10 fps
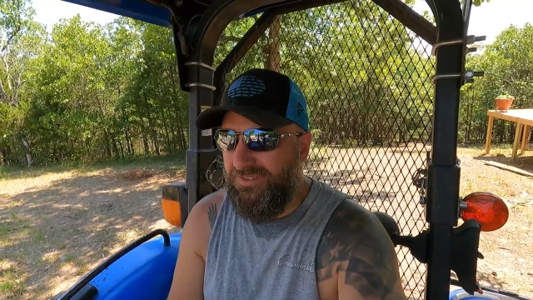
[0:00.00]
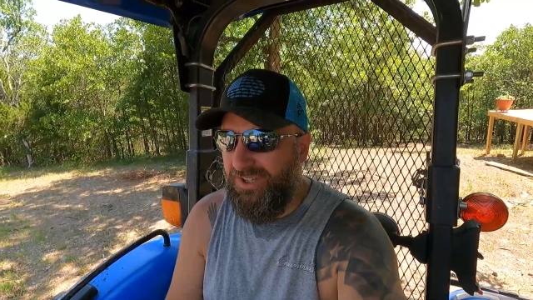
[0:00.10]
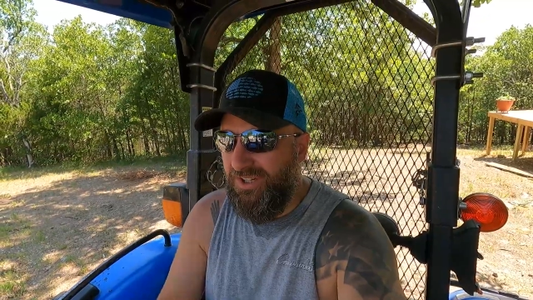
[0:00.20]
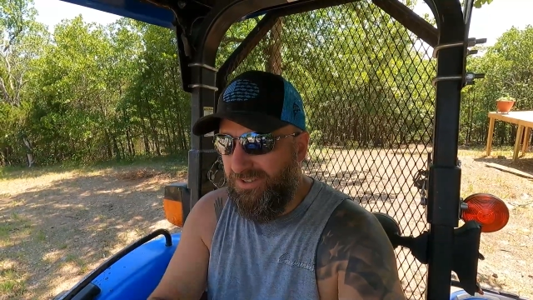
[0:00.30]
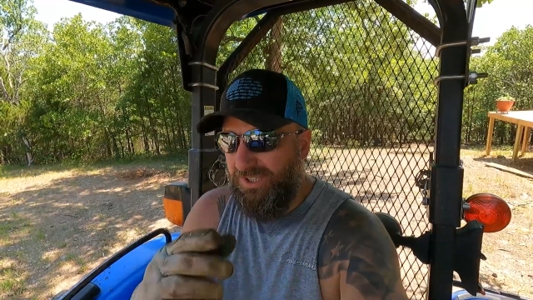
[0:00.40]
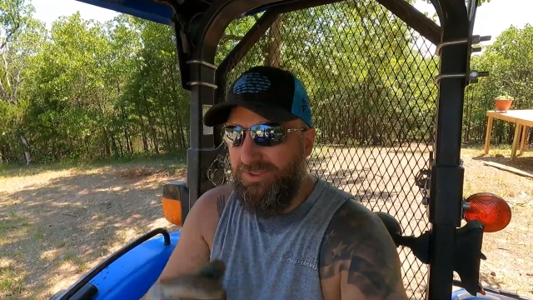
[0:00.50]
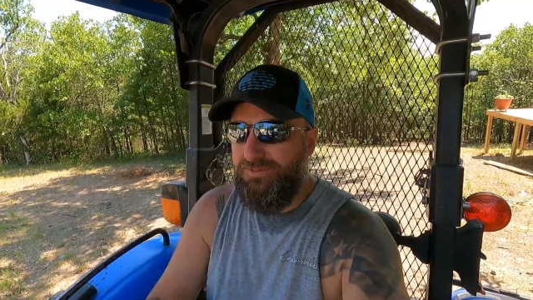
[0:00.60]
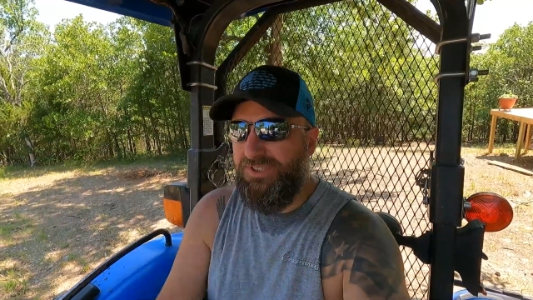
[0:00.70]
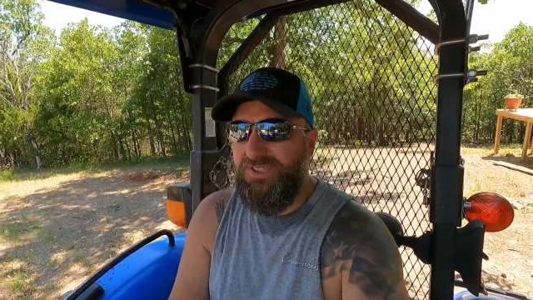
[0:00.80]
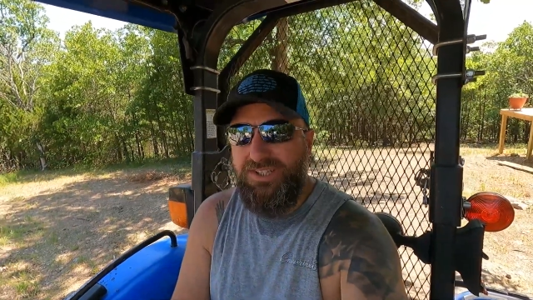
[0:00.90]
Y'all
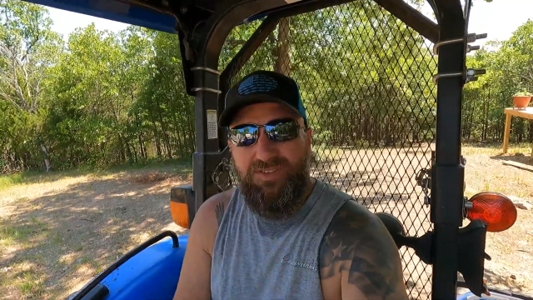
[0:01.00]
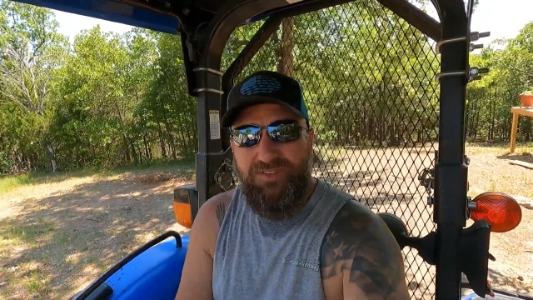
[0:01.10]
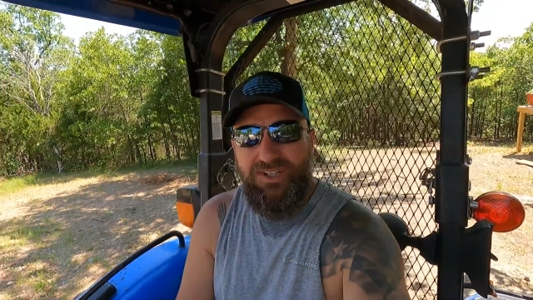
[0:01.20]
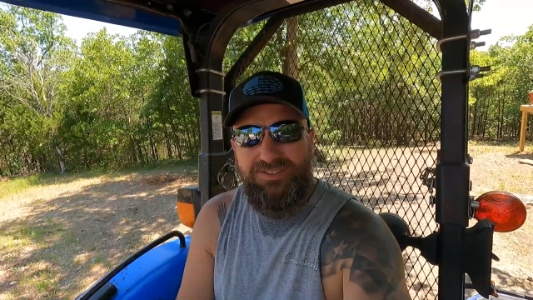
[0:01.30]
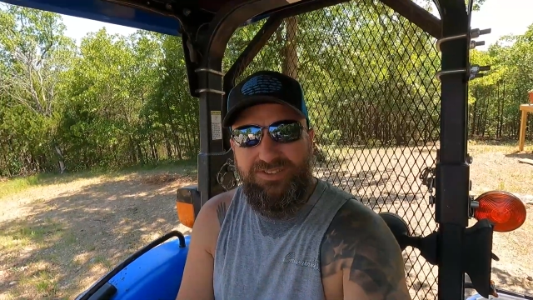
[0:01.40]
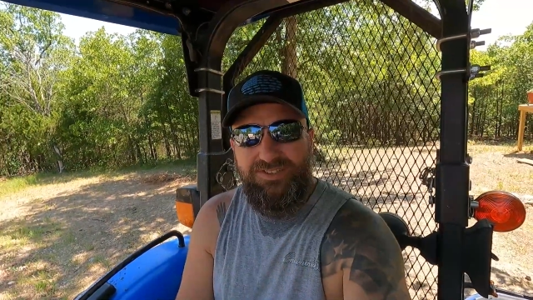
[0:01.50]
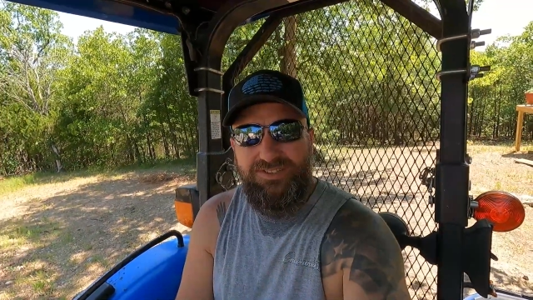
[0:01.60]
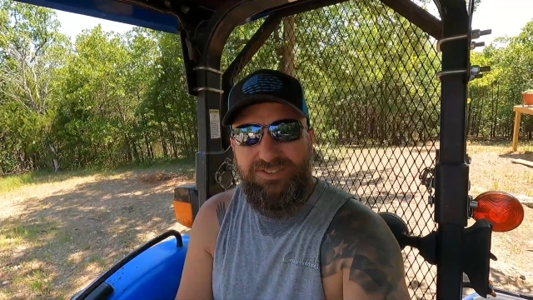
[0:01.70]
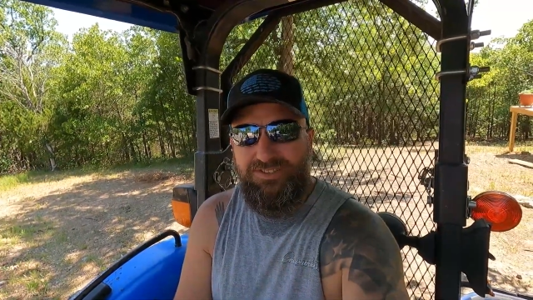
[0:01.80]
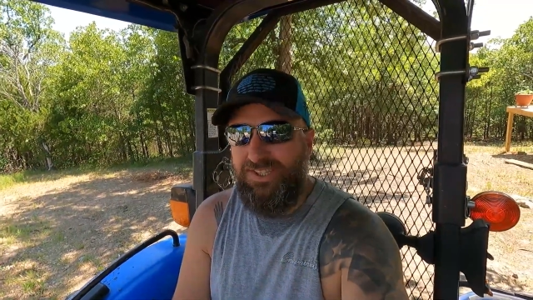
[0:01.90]
keep sitting there watching
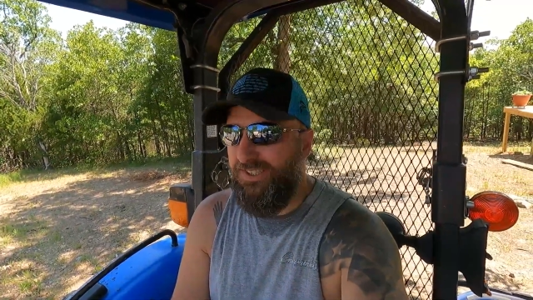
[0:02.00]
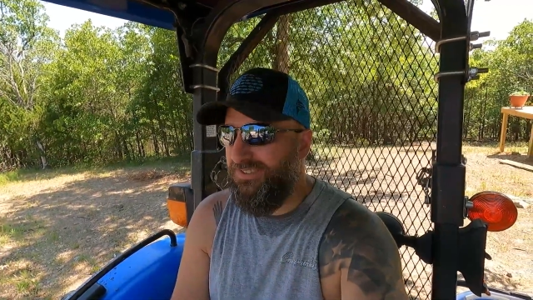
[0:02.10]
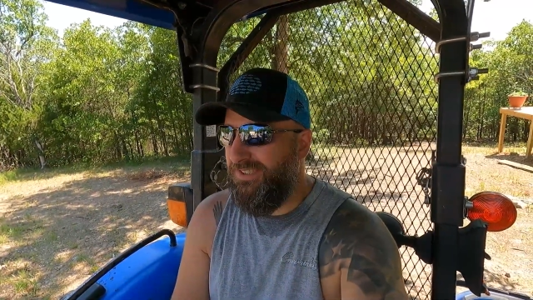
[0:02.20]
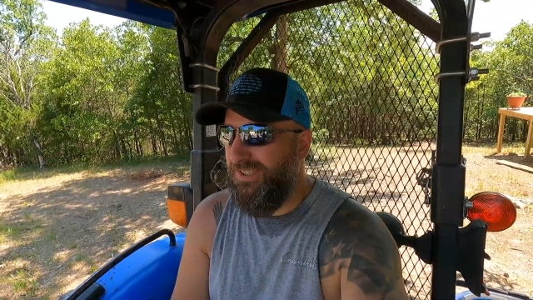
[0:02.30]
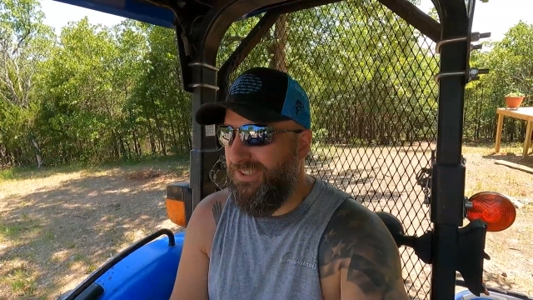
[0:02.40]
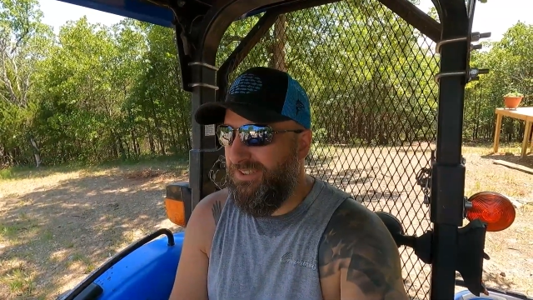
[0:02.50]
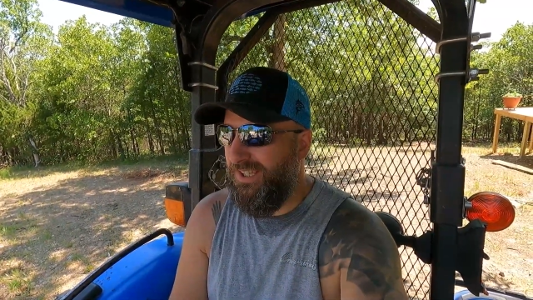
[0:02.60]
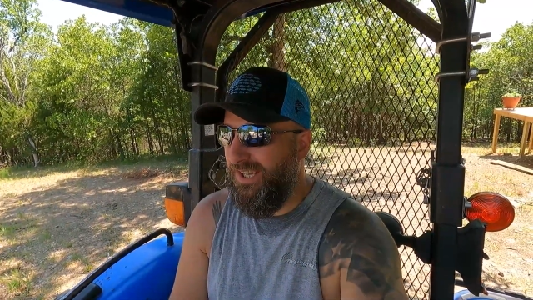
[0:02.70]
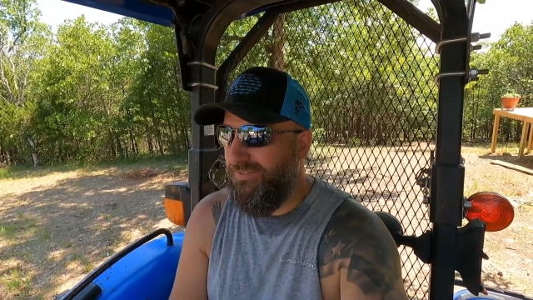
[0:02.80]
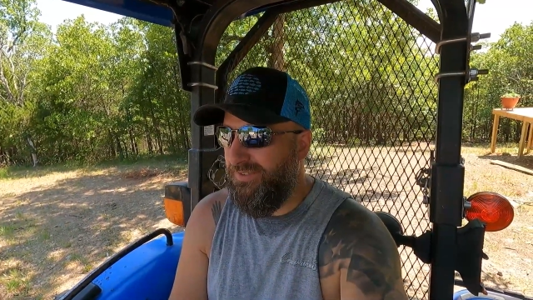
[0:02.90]
us in your AC and
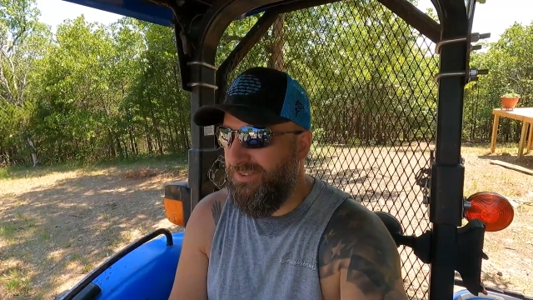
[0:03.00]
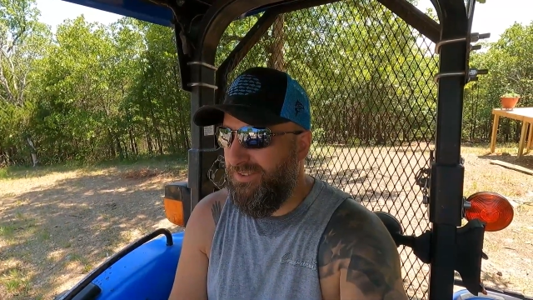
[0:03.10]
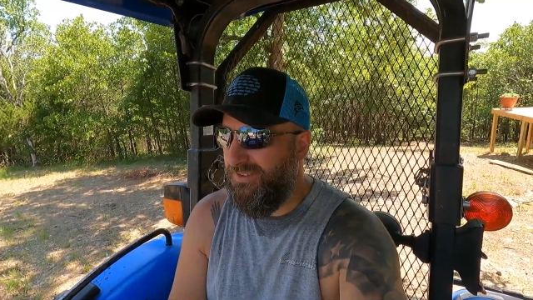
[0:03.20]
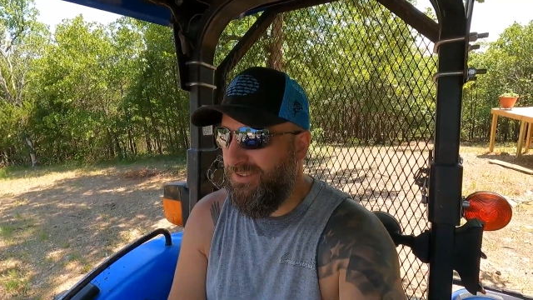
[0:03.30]
laughing,